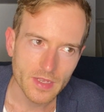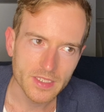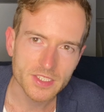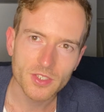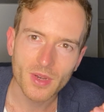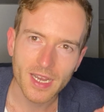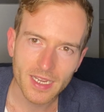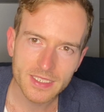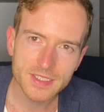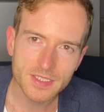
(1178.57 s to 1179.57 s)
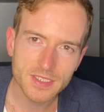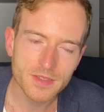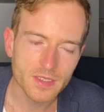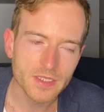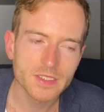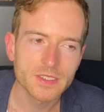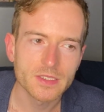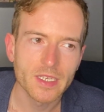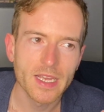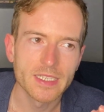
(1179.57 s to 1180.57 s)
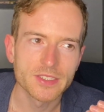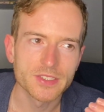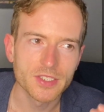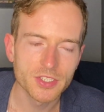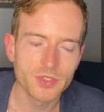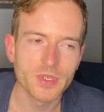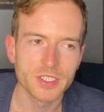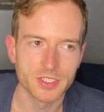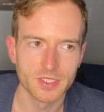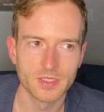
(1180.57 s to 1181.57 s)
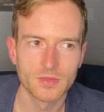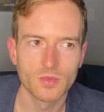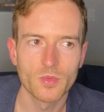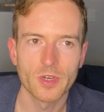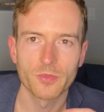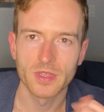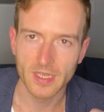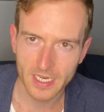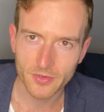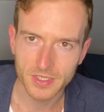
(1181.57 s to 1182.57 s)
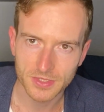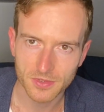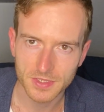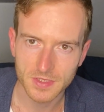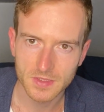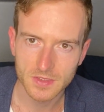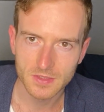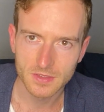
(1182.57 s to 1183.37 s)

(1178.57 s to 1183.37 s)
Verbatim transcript: and so i see this as a situation where we lack resources